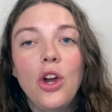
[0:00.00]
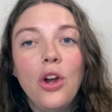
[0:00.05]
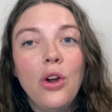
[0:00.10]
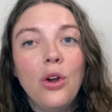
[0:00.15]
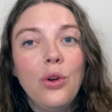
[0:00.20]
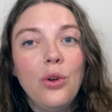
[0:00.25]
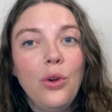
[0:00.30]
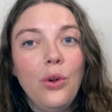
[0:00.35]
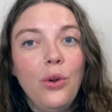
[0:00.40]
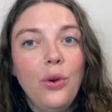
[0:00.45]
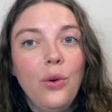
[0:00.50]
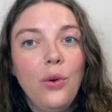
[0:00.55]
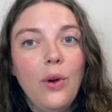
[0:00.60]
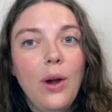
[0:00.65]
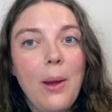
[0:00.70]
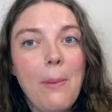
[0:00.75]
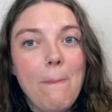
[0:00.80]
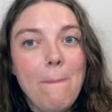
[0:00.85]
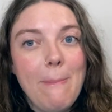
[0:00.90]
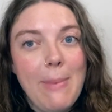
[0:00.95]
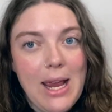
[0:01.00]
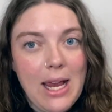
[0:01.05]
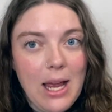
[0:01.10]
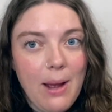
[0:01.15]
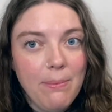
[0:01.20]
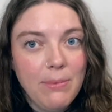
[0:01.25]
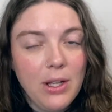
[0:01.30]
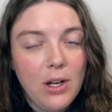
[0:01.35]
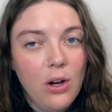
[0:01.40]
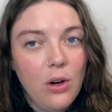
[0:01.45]
who make
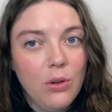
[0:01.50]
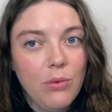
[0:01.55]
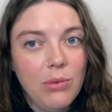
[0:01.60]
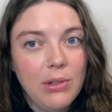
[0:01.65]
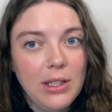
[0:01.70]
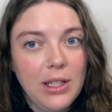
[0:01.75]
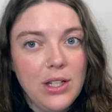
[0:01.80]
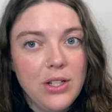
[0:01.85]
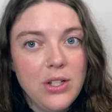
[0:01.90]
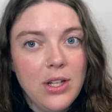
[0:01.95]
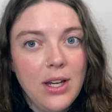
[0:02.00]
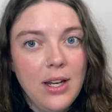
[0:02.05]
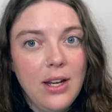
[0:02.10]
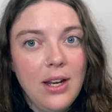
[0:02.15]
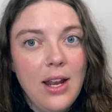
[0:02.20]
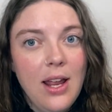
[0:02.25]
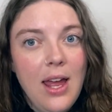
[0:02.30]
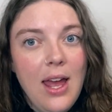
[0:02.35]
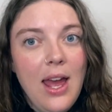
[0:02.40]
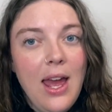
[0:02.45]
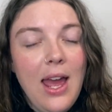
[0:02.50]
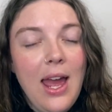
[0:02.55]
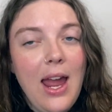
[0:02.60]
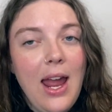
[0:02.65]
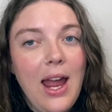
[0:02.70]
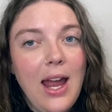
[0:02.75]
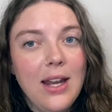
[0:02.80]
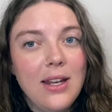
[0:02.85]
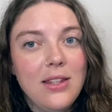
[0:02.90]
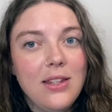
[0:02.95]
up their own religion,
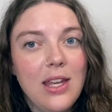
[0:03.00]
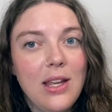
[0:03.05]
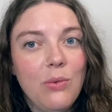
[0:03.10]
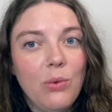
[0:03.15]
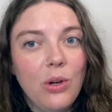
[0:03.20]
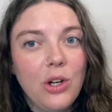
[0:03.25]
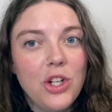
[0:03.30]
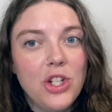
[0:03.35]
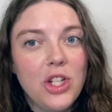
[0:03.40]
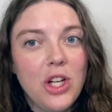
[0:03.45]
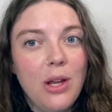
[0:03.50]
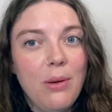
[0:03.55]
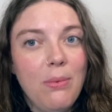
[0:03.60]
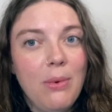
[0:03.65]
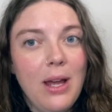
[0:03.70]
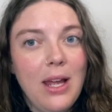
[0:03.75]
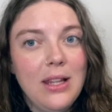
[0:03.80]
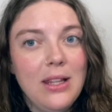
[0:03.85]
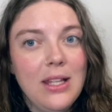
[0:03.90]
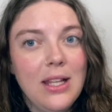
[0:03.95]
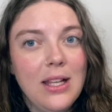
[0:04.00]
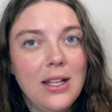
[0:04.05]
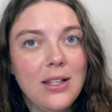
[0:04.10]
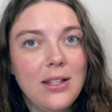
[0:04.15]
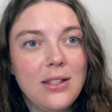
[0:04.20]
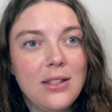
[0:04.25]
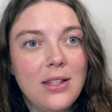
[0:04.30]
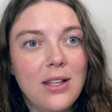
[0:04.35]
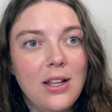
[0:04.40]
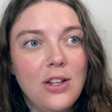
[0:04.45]
and they worship
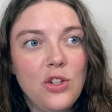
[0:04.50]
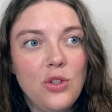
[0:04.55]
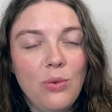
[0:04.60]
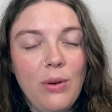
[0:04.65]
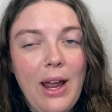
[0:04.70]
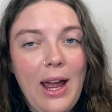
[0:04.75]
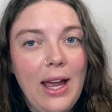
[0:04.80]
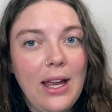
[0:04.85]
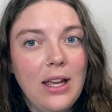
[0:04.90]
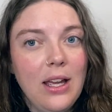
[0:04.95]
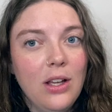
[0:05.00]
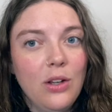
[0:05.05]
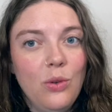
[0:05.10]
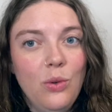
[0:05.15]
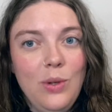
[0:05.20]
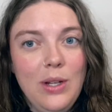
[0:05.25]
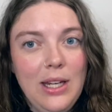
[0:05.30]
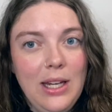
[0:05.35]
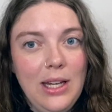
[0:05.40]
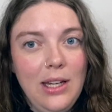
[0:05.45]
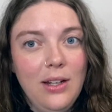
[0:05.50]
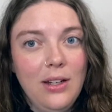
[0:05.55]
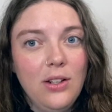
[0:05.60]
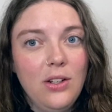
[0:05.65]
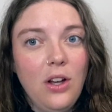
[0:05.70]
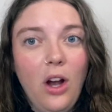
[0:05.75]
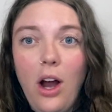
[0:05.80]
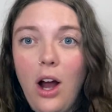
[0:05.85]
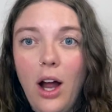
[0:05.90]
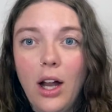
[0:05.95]
this drag queen
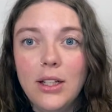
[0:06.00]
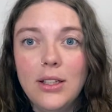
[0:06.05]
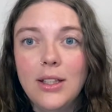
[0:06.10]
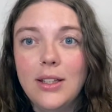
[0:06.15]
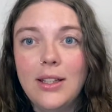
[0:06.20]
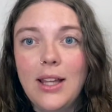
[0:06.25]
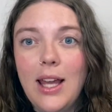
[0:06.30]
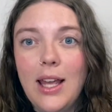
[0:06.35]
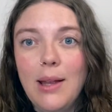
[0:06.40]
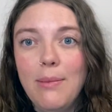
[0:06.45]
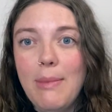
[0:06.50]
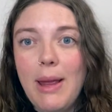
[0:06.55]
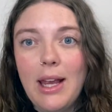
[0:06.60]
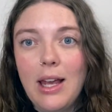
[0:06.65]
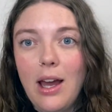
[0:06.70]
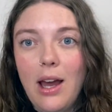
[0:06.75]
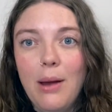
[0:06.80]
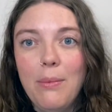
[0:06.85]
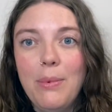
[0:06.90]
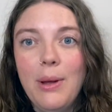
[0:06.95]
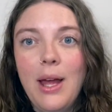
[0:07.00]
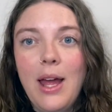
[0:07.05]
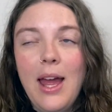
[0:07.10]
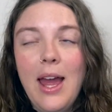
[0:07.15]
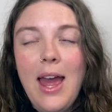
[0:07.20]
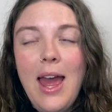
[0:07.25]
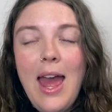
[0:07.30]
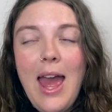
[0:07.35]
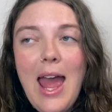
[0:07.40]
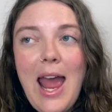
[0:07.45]
god they make up.
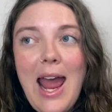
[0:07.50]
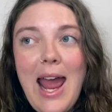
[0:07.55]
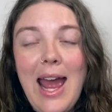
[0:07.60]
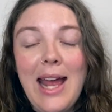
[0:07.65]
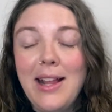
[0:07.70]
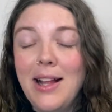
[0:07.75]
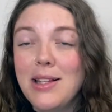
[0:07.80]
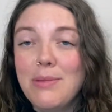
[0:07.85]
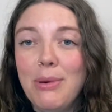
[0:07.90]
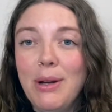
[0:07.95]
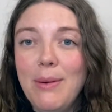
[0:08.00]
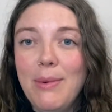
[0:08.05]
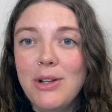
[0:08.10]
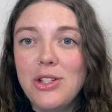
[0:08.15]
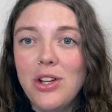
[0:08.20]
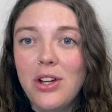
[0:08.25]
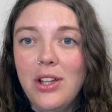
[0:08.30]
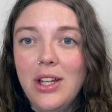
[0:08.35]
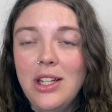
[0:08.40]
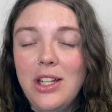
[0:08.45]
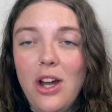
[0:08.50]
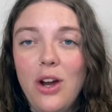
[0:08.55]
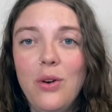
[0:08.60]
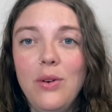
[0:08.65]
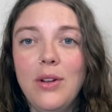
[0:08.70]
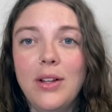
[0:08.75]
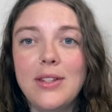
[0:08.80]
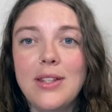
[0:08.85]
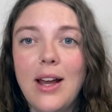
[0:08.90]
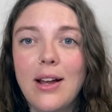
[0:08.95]
And that's pretty much all I know.
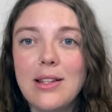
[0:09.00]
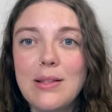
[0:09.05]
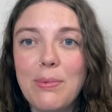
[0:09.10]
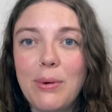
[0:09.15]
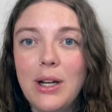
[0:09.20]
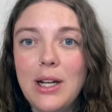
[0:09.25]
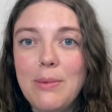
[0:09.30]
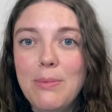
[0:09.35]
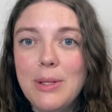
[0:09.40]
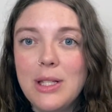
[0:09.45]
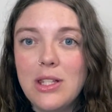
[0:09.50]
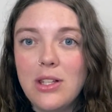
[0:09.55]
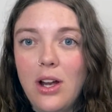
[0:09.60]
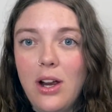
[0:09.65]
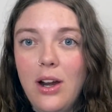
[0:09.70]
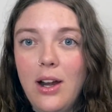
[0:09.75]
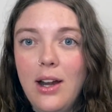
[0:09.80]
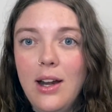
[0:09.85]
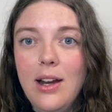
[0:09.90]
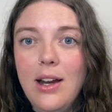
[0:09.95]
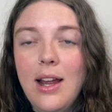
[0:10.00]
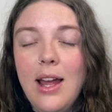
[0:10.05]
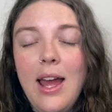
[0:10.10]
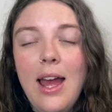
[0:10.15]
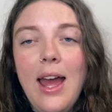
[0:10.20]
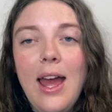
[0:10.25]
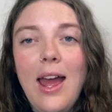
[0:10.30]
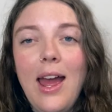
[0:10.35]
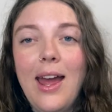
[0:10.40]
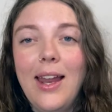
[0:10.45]
It sounds pretty bizarre
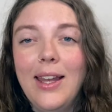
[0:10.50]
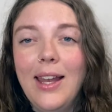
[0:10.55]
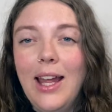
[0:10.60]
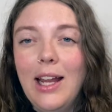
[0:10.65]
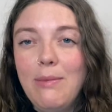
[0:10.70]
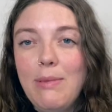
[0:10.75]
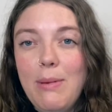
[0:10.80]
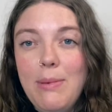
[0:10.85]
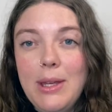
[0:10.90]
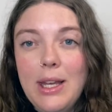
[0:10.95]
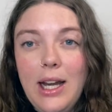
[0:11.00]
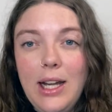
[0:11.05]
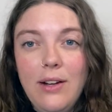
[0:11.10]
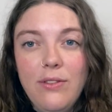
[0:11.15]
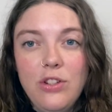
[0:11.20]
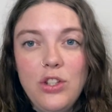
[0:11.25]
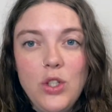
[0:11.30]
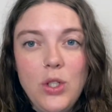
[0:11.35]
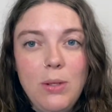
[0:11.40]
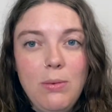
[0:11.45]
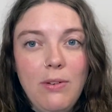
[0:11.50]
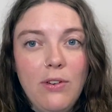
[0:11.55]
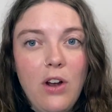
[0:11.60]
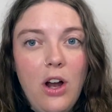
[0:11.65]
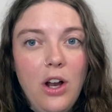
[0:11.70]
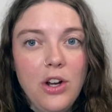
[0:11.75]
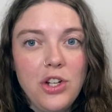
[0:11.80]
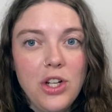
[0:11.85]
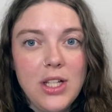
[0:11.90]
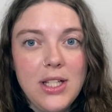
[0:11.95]
and like maybe kind of stream of
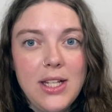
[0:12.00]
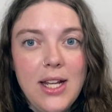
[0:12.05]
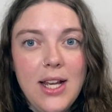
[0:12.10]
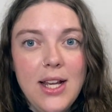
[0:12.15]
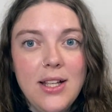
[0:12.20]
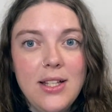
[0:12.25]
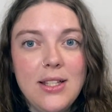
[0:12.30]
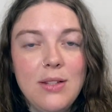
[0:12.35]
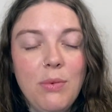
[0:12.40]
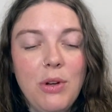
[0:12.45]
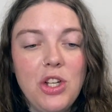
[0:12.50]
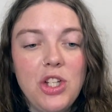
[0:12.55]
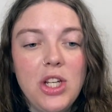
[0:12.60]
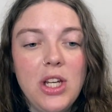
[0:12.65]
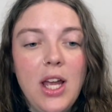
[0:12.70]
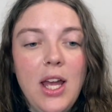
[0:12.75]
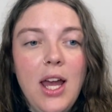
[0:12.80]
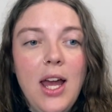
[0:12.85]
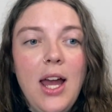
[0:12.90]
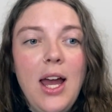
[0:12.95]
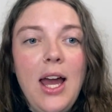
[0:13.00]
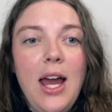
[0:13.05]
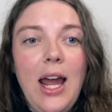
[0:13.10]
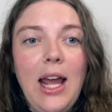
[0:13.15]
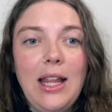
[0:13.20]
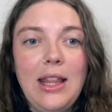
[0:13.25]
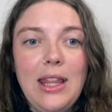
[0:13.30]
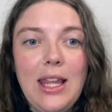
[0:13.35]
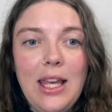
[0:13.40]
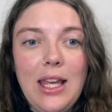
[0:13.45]
consciousness, which
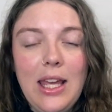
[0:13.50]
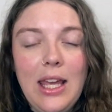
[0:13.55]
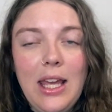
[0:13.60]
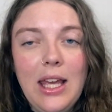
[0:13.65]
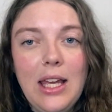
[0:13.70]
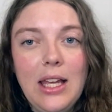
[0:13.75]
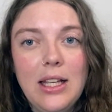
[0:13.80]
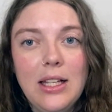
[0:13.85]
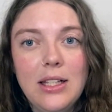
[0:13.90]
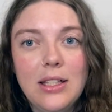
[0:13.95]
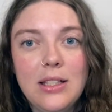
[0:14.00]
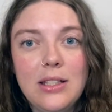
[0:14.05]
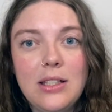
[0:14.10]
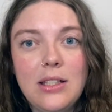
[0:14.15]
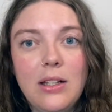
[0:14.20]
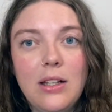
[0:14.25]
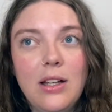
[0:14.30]
I think is